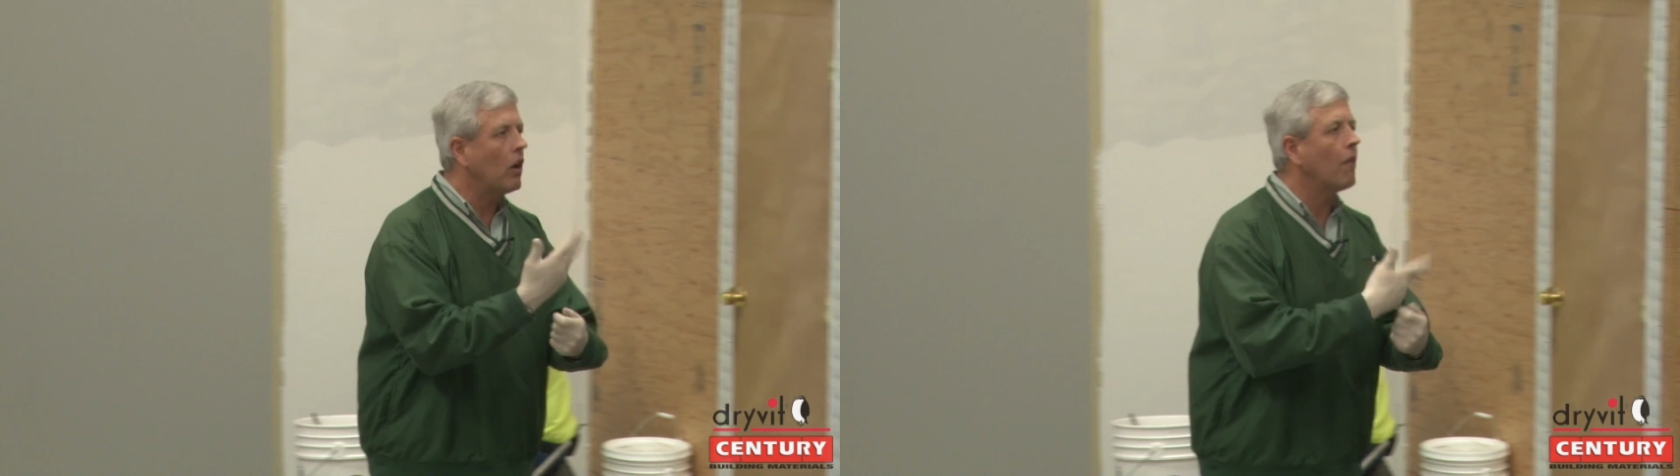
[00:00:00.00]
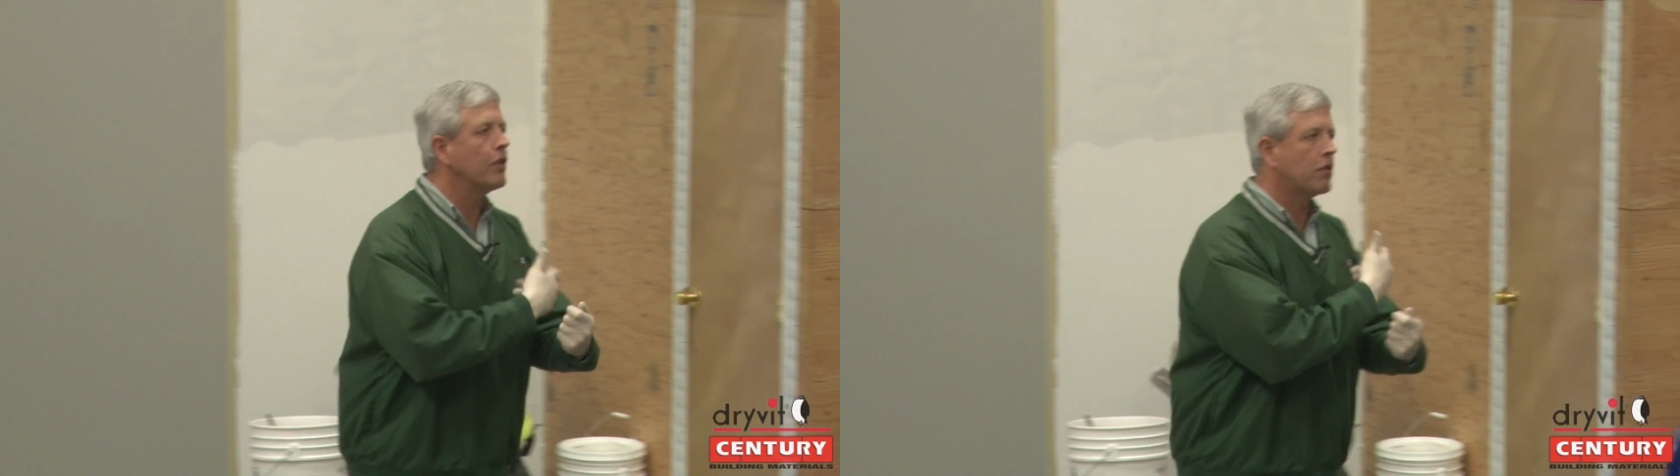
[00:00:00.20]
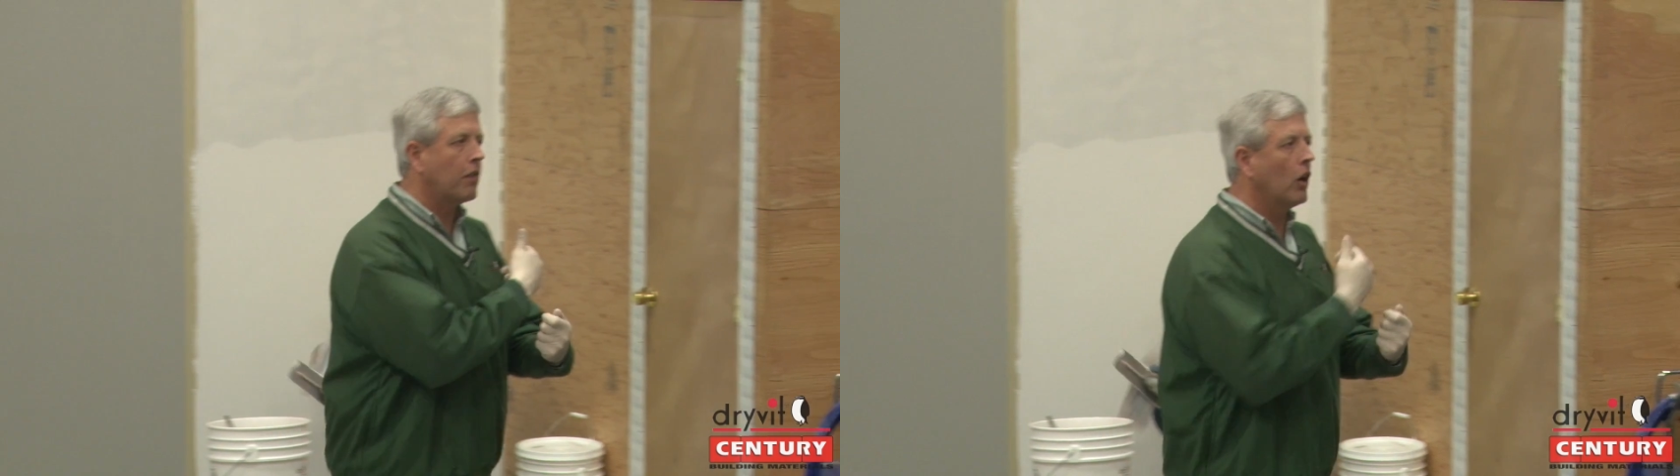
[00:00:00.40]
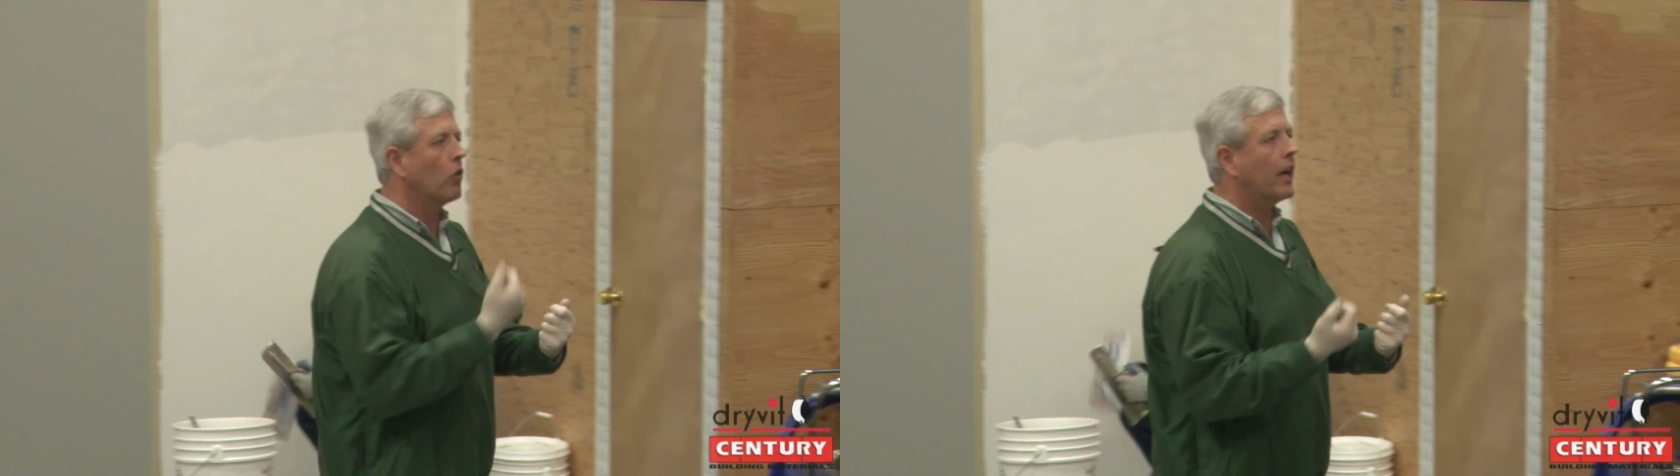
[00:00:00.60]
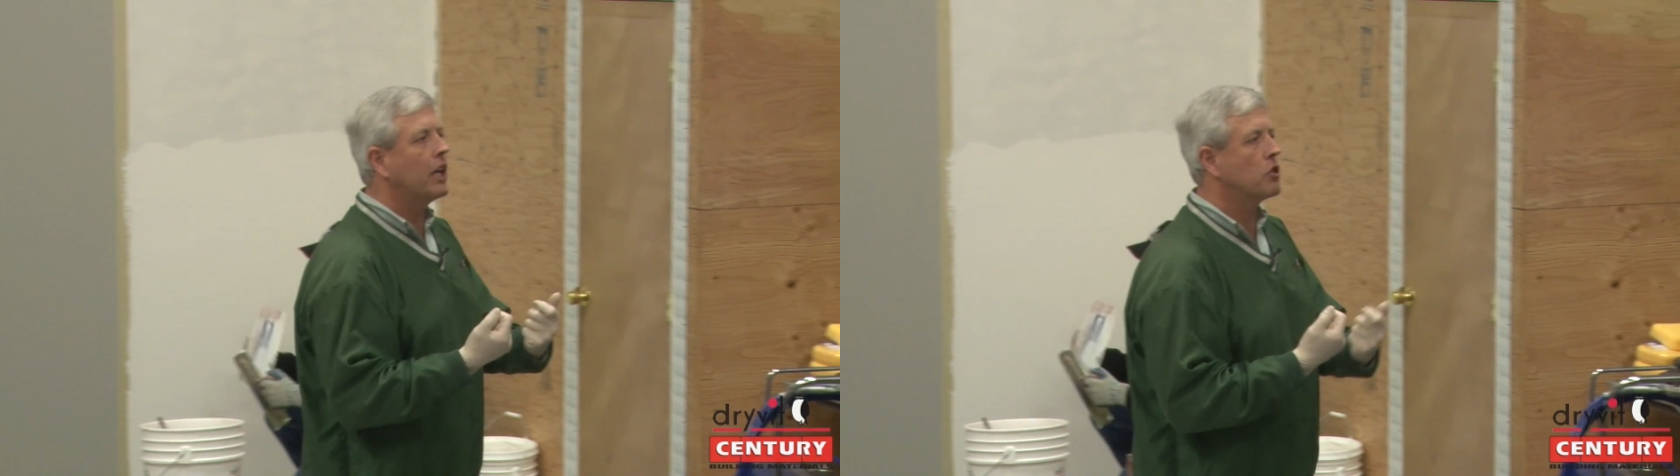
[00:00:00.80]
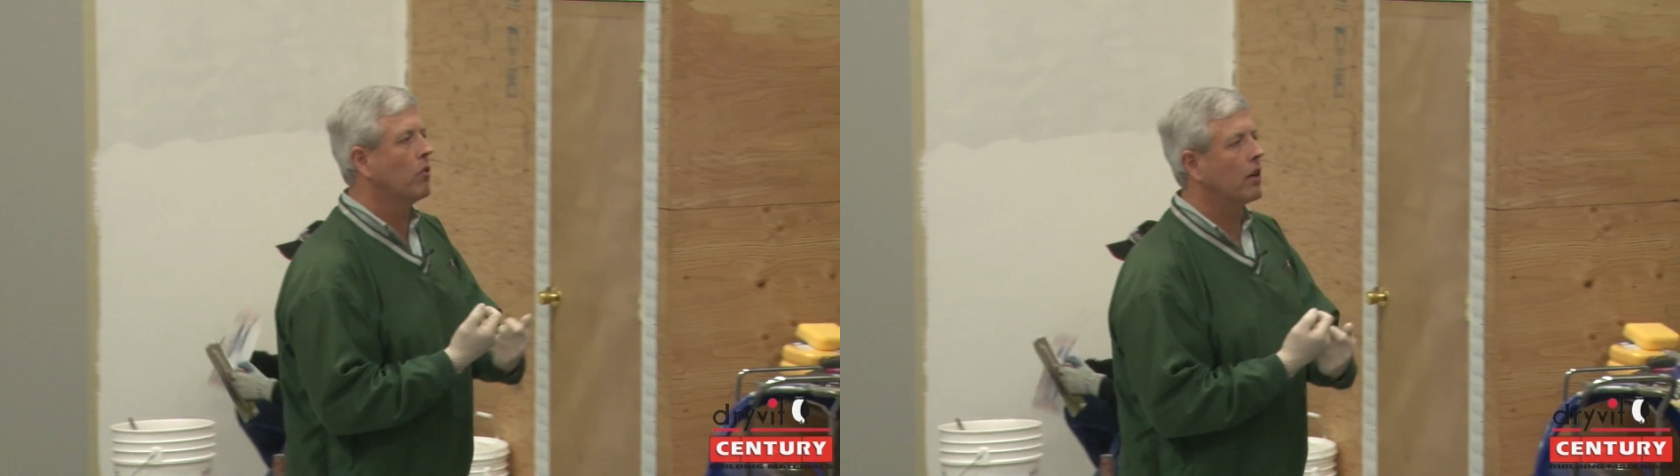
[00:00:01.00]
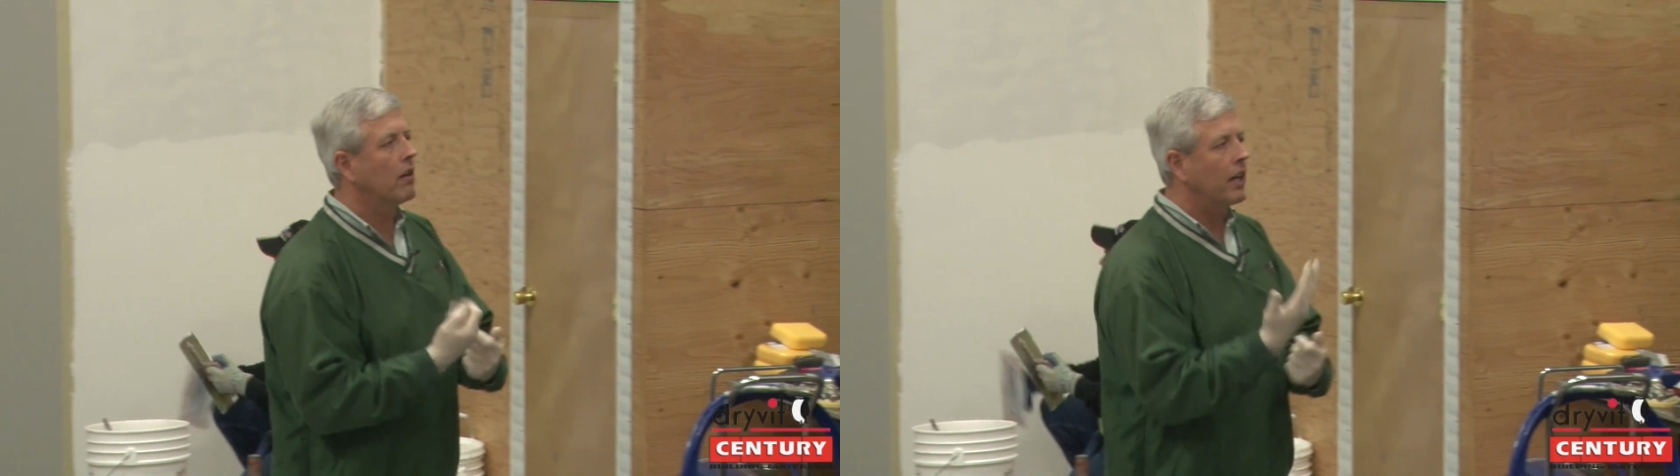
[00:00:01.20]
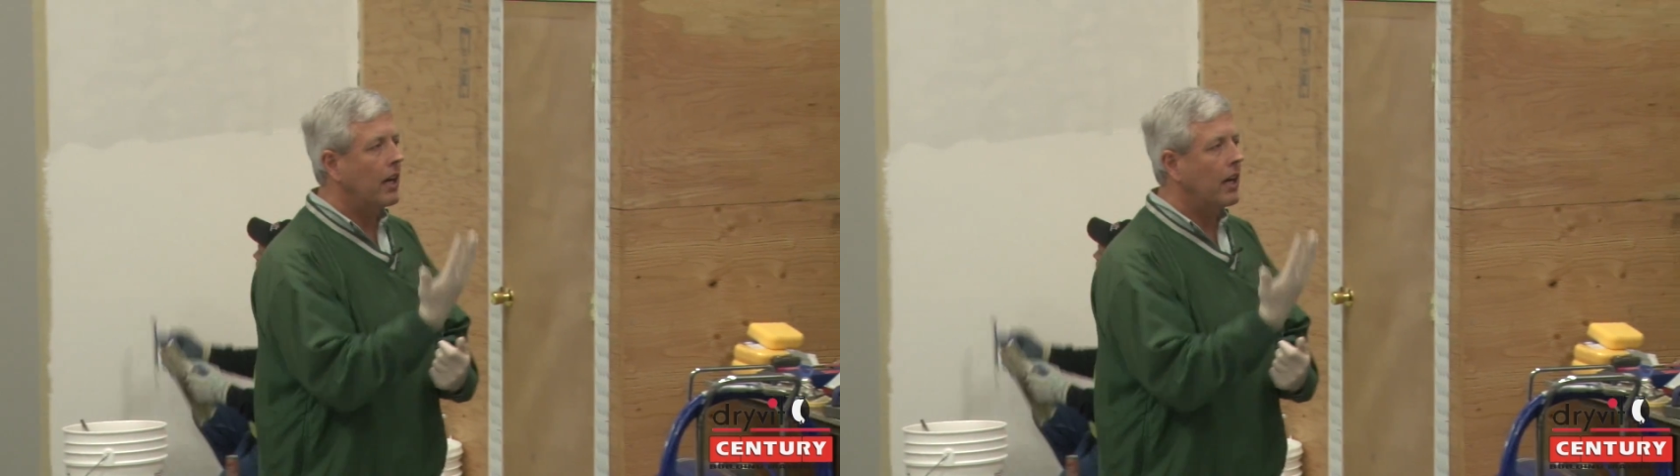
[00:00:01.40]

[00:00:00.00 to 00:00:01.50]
off his float like he's doing right